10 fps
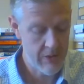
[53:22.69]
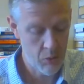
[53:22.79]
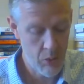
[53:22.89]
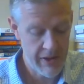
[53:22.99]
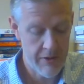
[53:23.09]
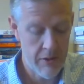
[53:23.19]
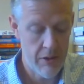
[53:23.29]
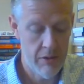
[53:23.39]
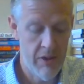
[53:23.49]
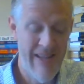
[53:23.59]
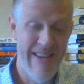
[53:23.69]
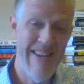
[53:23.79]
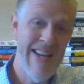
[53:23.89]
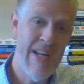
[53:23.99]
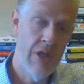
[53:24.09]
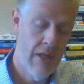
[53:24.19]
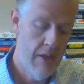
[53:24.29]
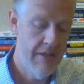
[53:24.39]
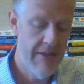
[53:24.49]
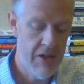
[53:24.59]
the Wicks article on
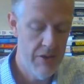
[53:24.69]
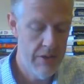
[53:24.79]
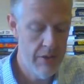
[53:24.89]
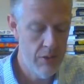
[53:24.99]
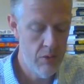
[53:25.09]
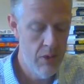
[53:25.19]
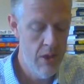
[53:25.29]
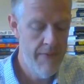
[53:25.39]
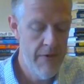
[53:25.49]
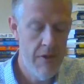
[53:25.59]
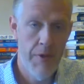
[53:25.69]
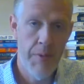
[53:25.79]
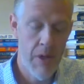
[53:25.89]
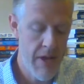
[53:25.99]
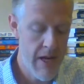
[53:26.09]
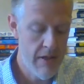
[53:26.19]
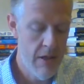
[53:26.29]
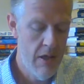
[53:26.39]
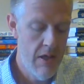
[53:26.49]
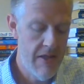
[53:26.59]
Nietzsche, section two. Footnote three oh eight
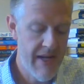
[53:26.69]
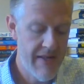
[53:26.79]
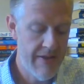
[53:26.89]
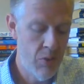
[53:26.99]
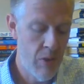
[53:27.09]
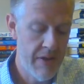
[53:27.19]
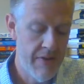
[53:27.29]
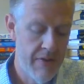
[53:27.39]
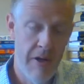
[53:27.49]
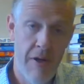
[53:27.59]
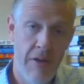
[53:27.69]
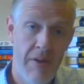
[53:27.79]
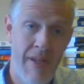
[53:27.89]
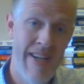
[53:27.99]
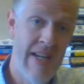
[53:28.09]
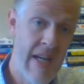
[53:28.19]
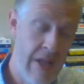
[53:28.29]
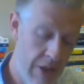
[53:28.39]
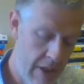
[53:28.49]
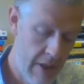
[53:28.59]
cites the Wicks article on
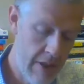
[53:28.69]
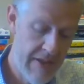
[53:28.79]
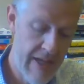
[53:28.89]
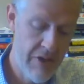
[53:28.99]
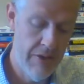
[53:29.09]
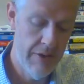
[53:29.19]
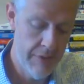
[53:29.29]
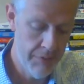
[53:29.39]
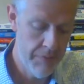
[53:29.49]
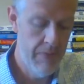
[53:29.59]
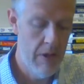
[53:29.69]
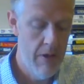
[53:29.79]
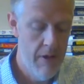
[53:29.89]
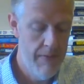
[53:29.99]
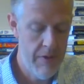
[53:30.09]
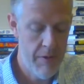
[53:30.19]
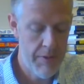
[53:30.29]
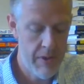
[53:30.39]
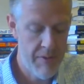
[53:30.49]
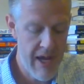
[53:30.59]
Nietzsche, section two.
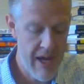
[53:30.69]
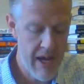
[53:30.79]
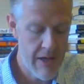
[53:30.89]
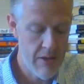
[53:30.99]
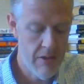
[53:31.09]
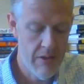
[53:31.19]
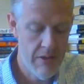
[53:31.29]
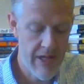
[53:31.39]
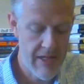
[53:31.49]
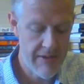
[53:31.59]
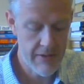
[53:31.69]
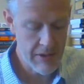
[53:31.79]
Footnote three oh nine cites